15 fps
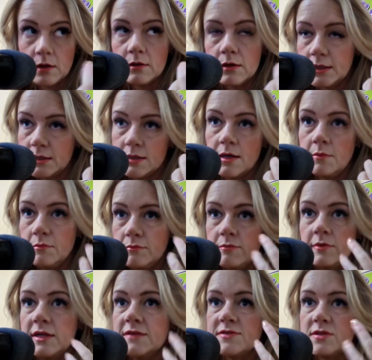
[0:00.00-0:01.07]
It
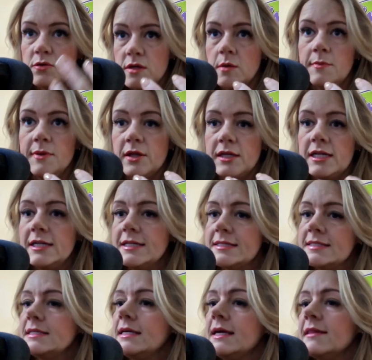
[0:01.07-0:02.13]
gives you the ability to see,